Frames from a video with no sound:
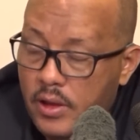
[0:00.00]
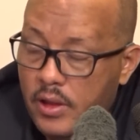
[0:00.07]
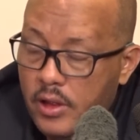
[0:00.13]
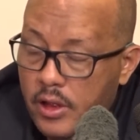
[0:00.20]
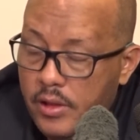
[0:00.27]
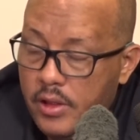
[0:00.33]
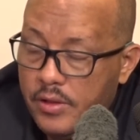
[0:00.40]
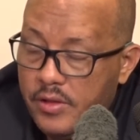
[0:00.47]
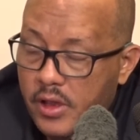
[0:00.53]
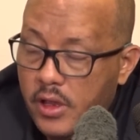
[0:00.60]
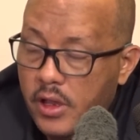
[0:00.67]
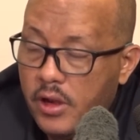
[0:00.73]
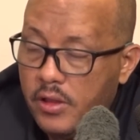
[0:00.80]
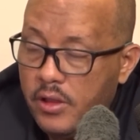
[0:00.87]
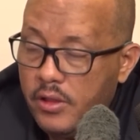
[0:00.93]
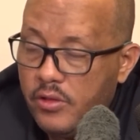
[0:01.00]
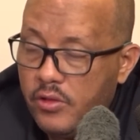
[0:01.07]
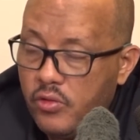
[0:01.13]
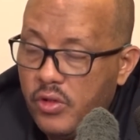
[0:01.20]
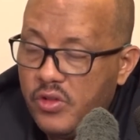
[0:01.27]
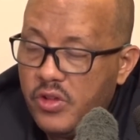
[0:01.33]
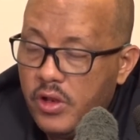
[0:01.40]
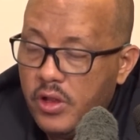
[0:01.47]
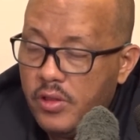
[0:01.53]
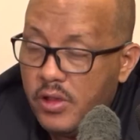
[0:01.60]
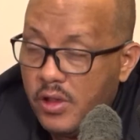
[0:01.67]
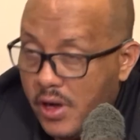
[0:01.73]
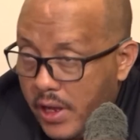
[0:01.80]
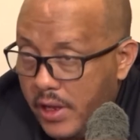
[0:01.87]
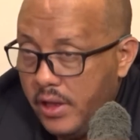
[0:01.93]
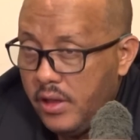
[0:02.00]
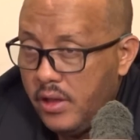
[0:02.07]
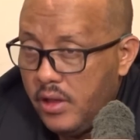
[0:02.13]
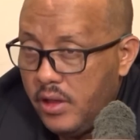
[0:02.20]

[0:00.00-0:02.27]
the security situation in Tigray